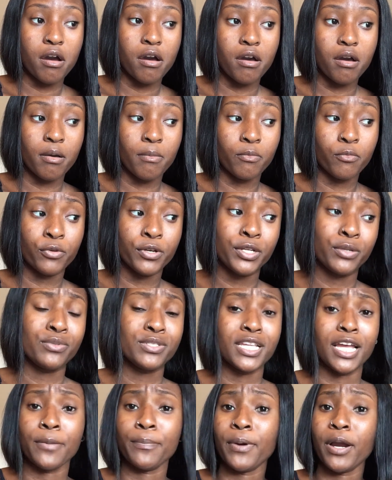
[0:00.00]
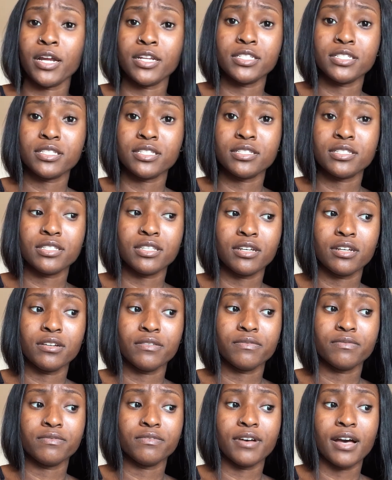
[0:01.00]
When it was like parties and
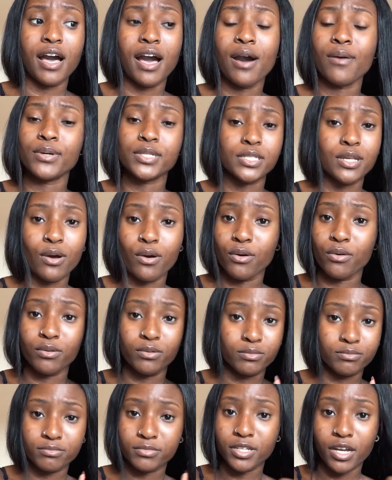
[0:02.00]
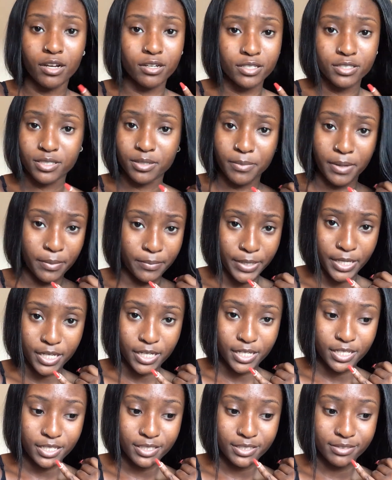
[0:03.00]
stuff, I was home talking to my
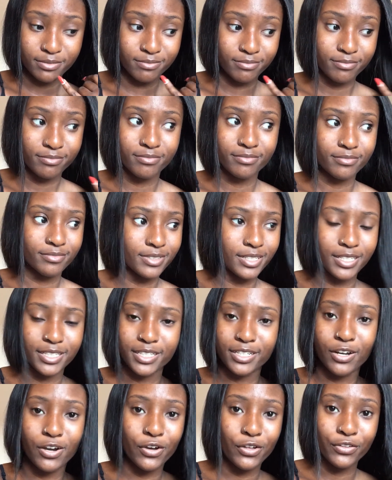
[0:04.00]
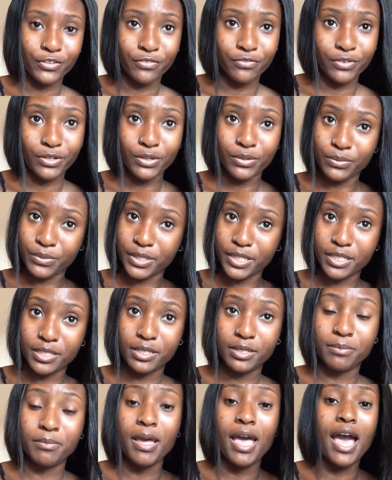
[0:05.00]
man, like on the phone with
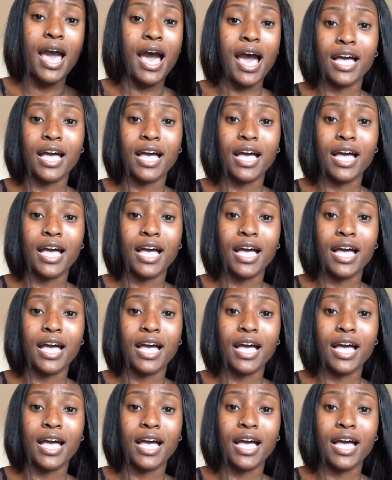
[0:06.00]
him.